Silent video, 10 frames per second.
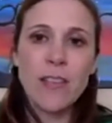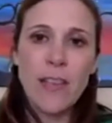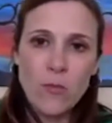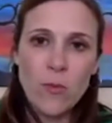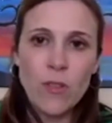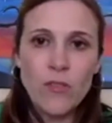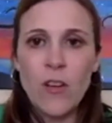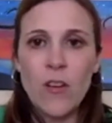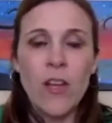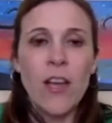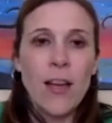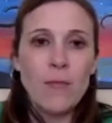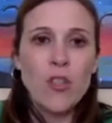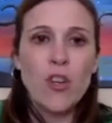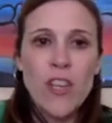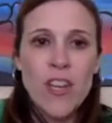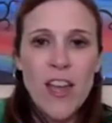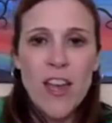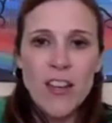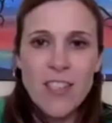So I'm certainly not here to
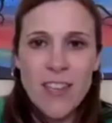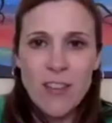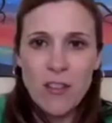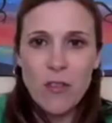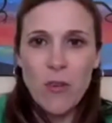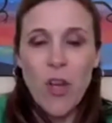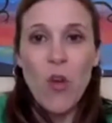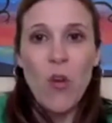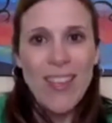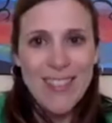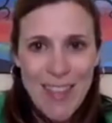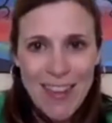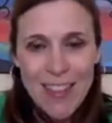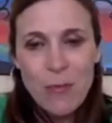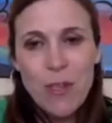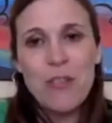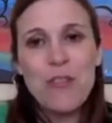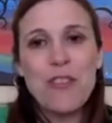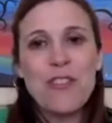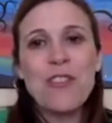tell you exactly what you should
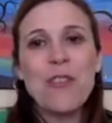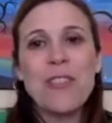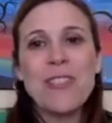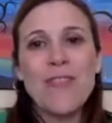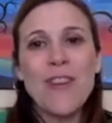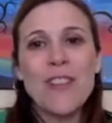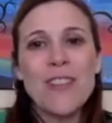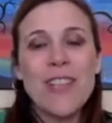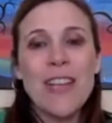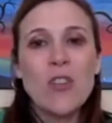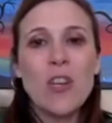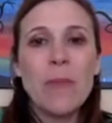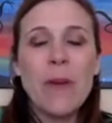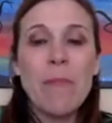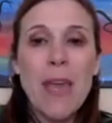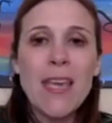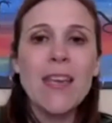do as far as the schedule, but make it